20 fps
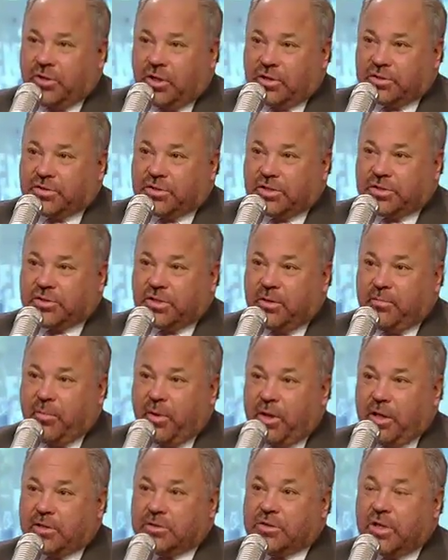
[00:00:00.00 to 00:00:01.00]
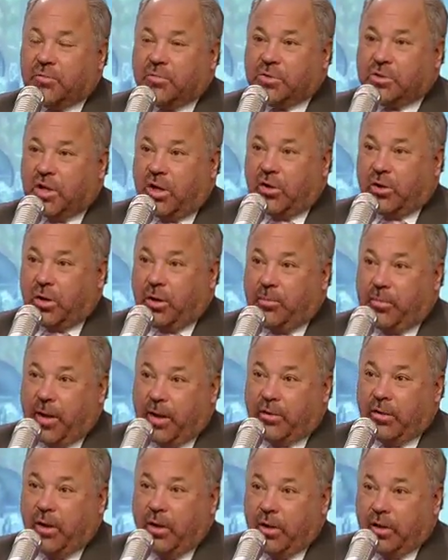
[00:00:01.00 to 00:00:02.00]
on 60 Minutes that were talking
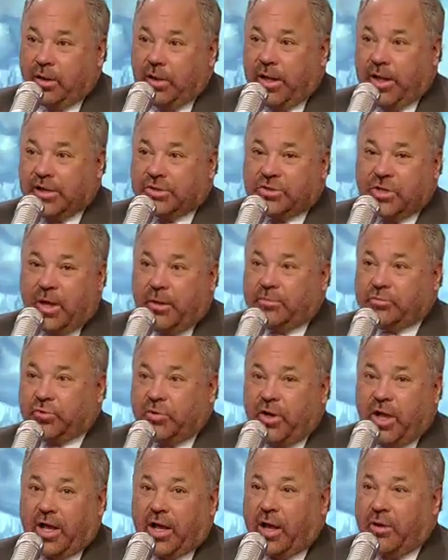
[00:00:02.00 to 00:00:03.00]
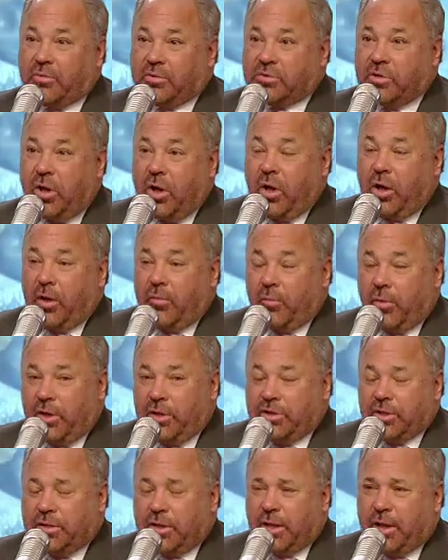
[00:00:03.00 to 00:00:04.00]
about Lance Armstrong. That guy was, what
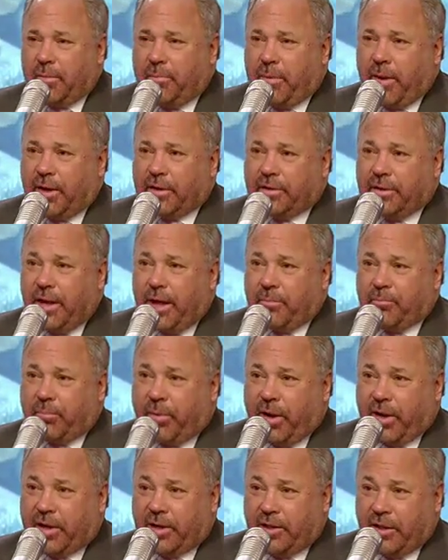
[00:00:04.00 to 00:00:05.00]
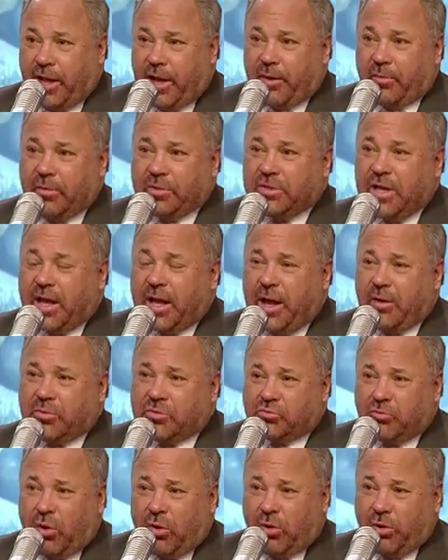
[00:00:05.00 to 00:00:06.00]
did you think about that body language? That guy
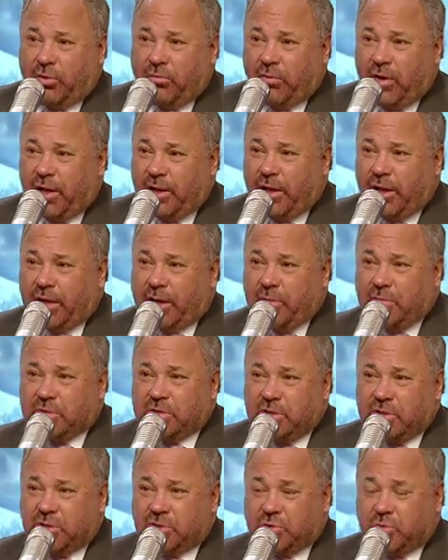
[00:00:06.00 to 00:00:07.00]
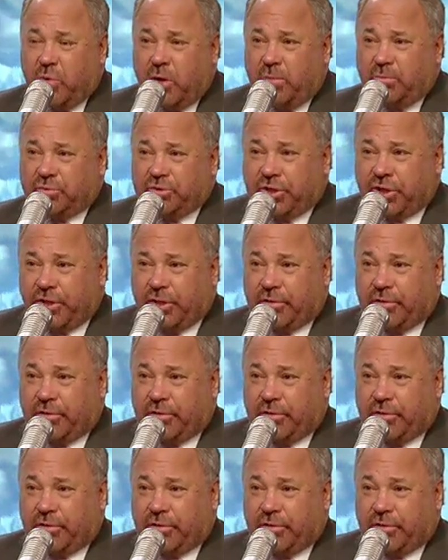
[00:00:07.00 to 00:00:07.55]
was rolling around like he was in a squirm chair.